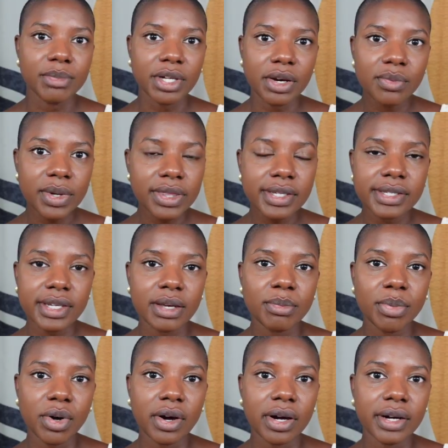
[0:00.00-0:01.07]
done with the skin
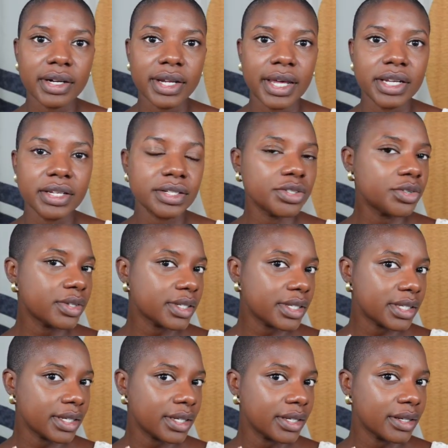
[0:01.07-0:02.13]
part, and as you can
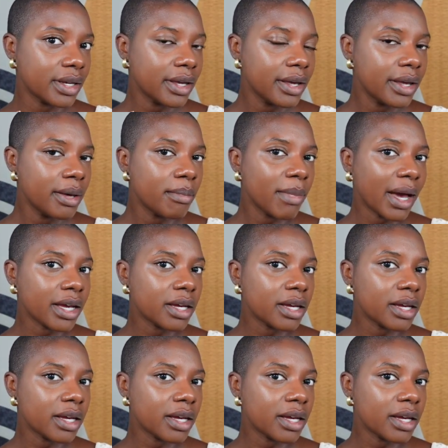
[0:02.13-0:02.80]
see, my